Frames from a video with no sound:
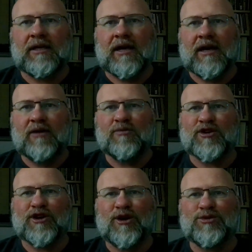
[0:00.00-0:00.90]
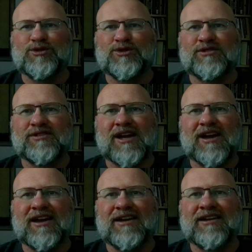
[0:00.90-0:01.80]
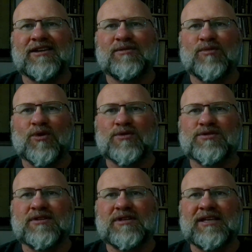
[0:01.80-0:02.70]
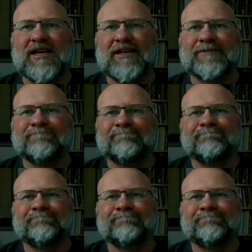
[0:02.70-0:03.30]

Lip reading: I am your host, Chad Morrison again.